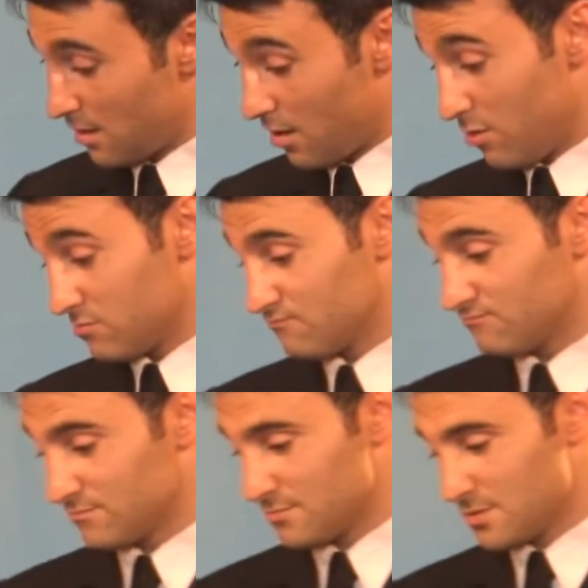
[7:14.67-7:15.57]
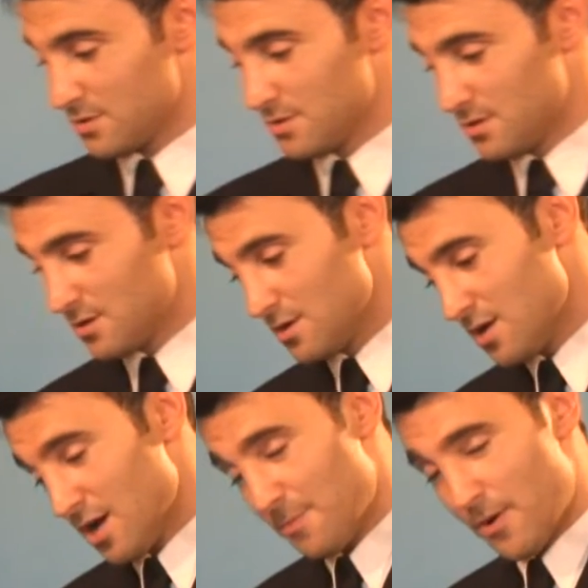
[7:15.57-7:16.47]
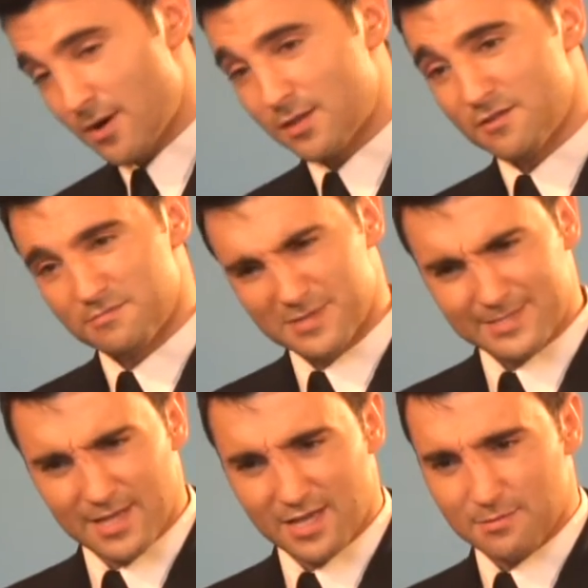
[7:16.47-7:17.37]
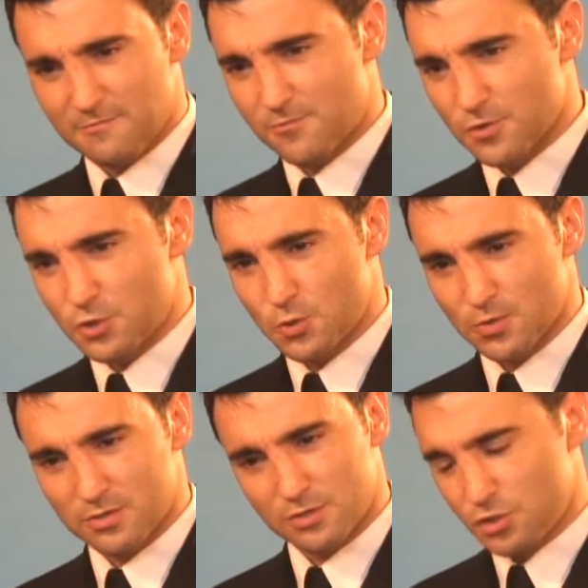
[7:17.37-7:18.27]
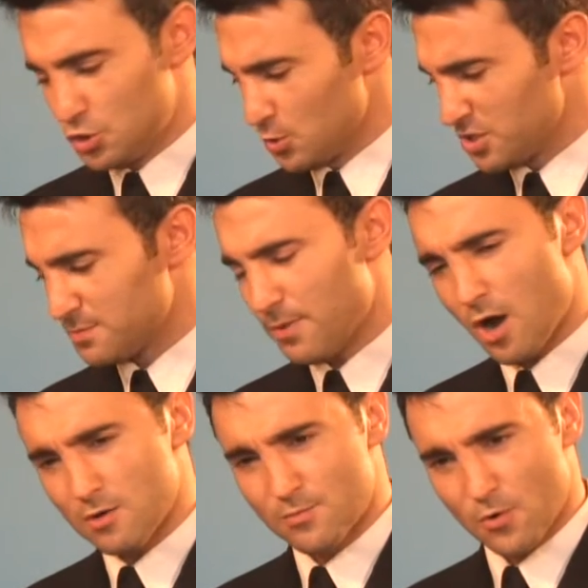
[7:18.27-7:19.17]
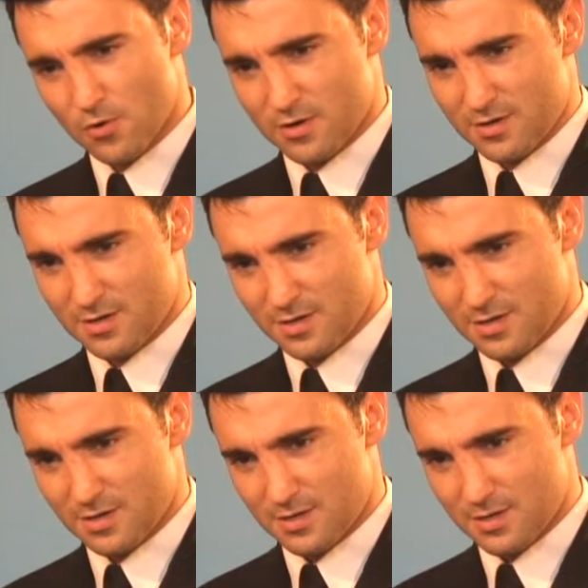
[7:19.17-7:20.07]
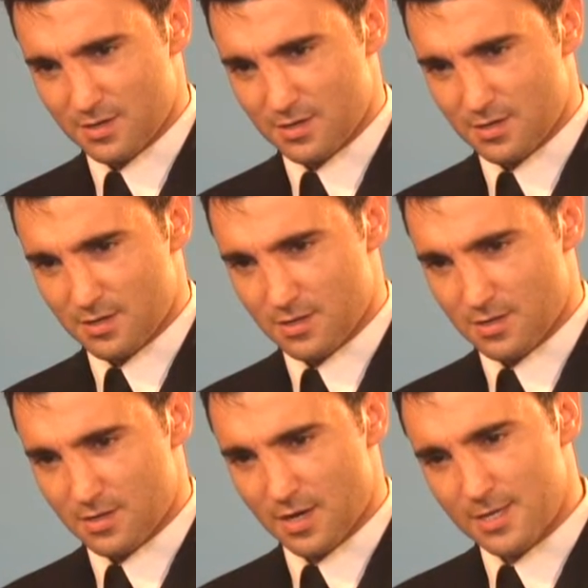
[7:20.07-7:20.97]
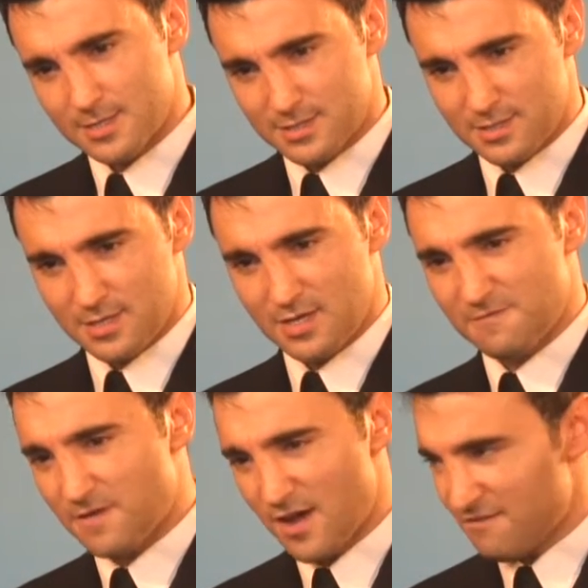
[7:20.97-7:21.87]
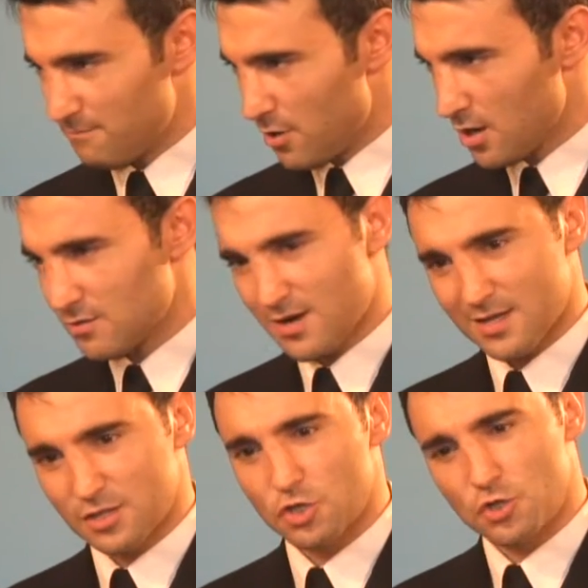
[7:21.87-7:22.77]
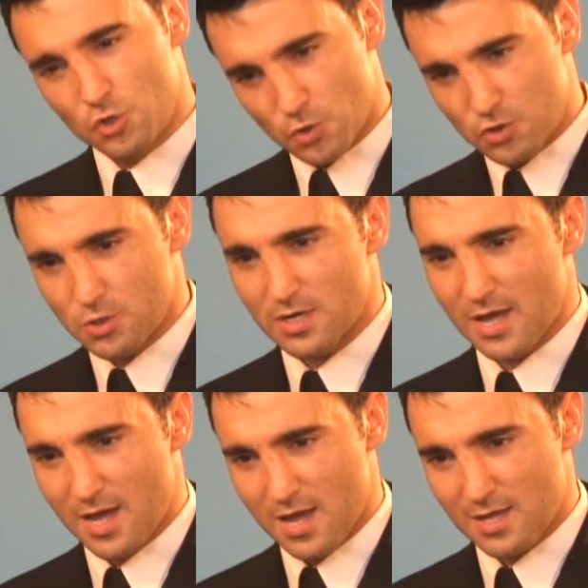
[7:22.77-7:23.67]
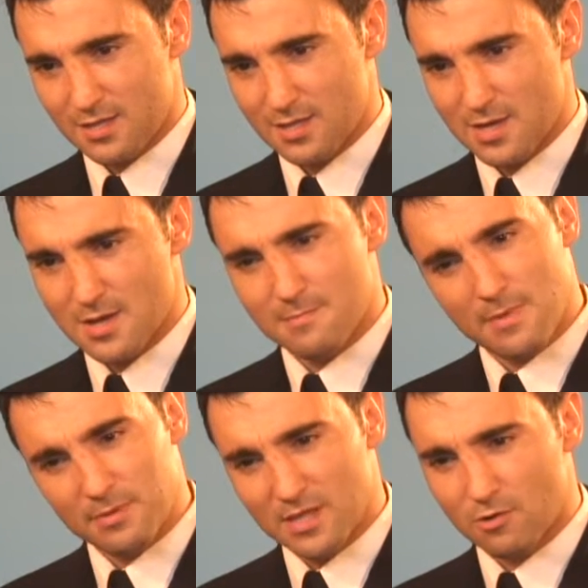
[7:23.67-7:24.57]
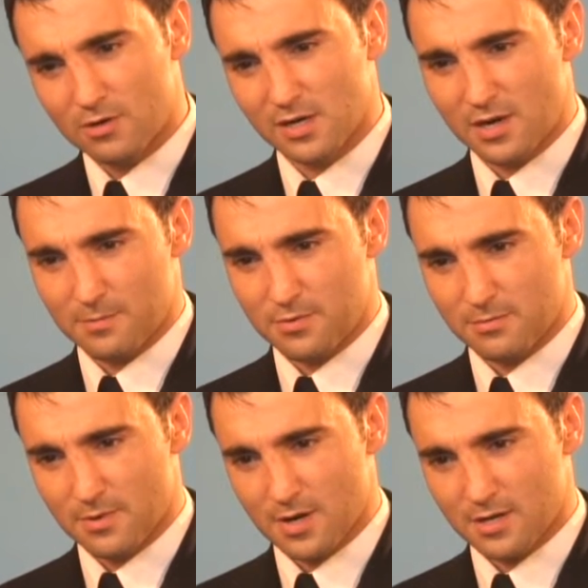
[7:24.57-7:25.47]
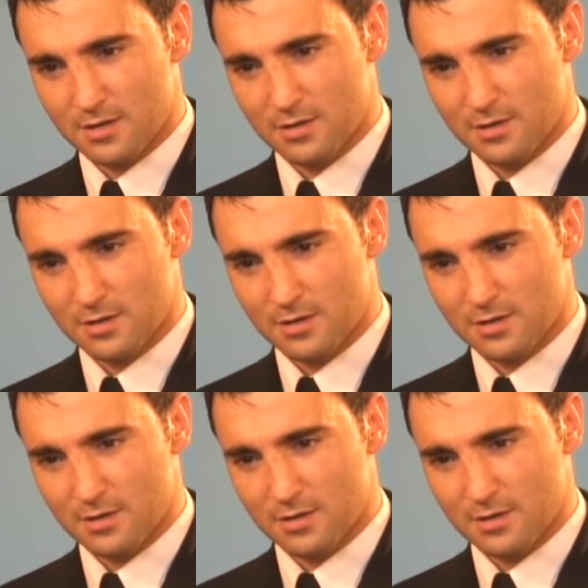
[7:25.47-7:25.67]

Oh. Apparently you've mistaken me for a Jewish pawnbroker. Now you see, if I have Bograt shoot you in the head, maybe that will clear up your mind.